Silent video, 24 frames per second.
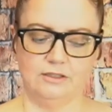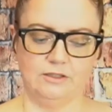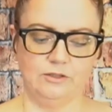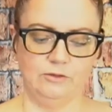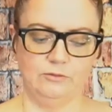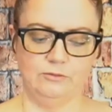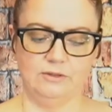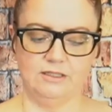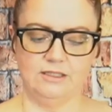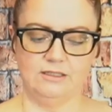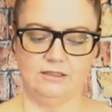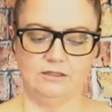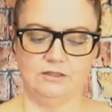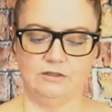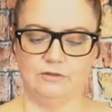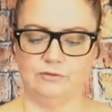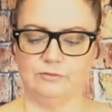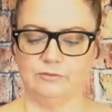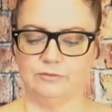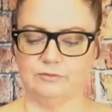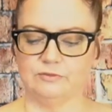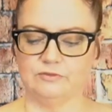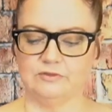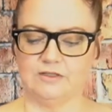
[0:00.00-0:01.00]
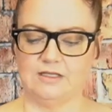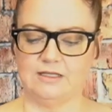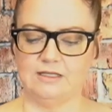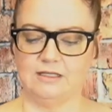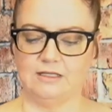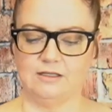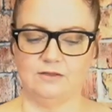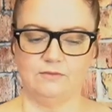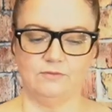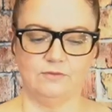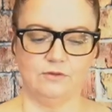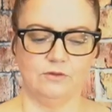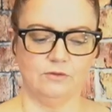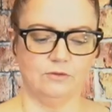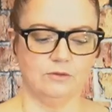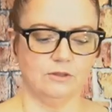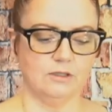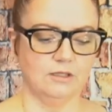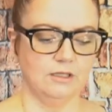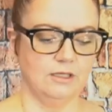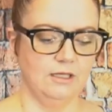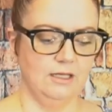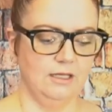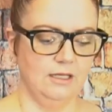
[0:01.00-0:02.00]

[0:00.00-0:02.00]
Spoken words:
You can use any of your